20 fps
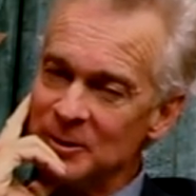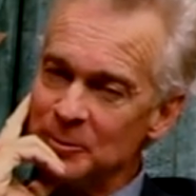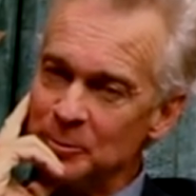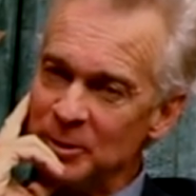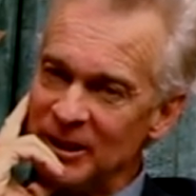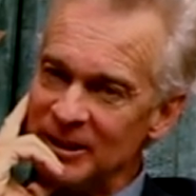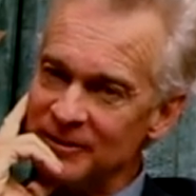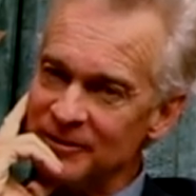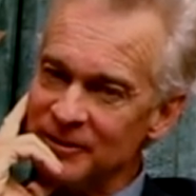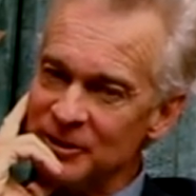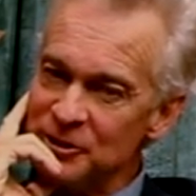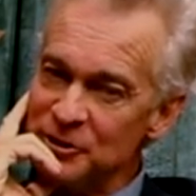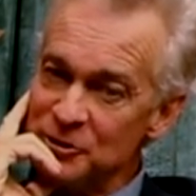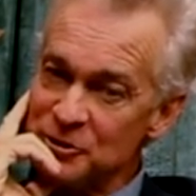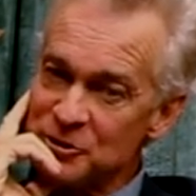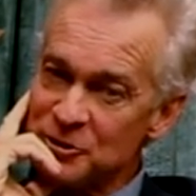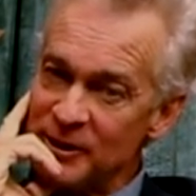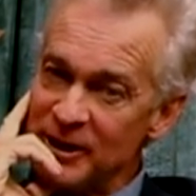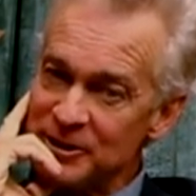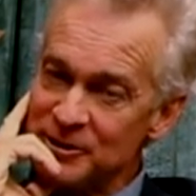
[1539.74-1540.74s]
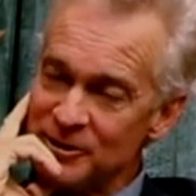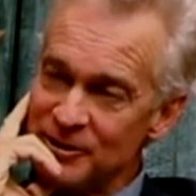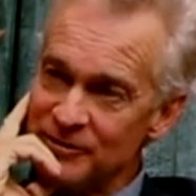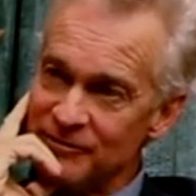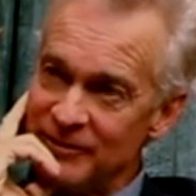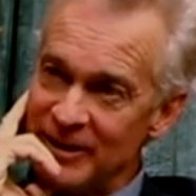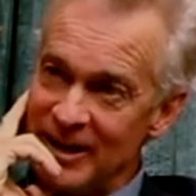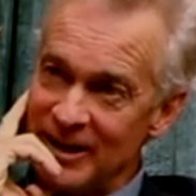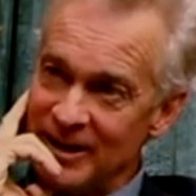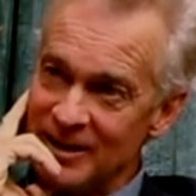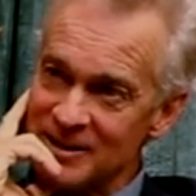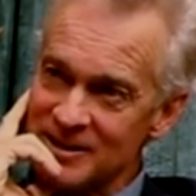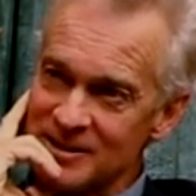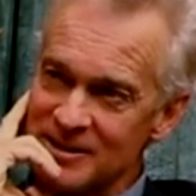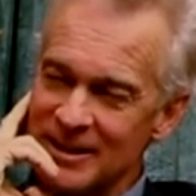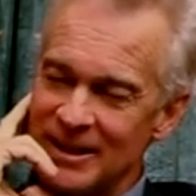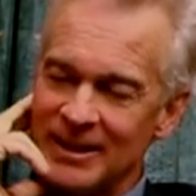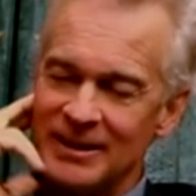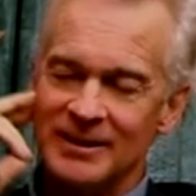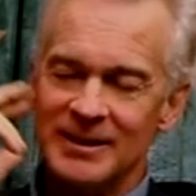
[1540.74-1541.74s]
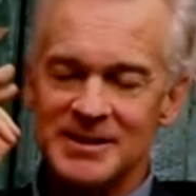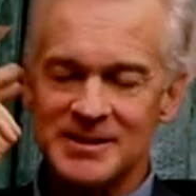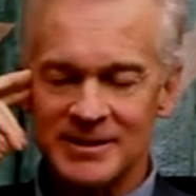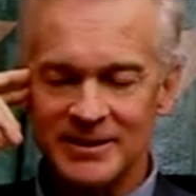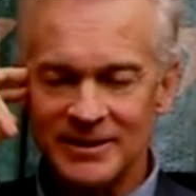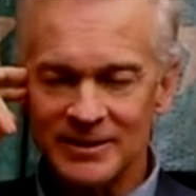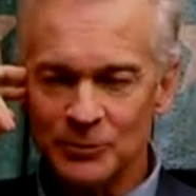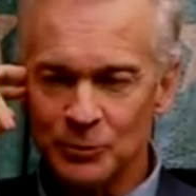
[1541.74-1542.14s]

But the news director in Vegas said, "Listen,